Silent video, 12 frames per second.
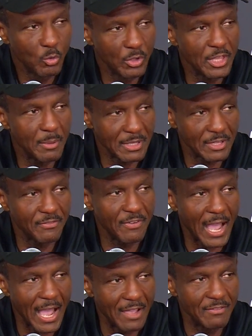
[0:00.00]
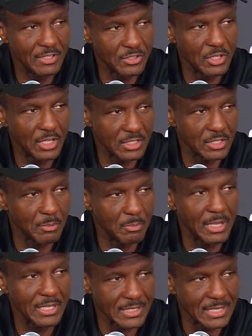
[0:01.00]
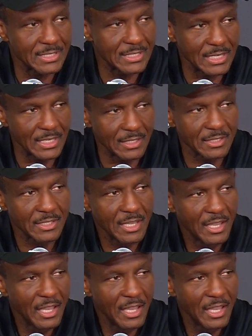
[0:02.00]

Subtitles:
with him at the five, is a big instinct.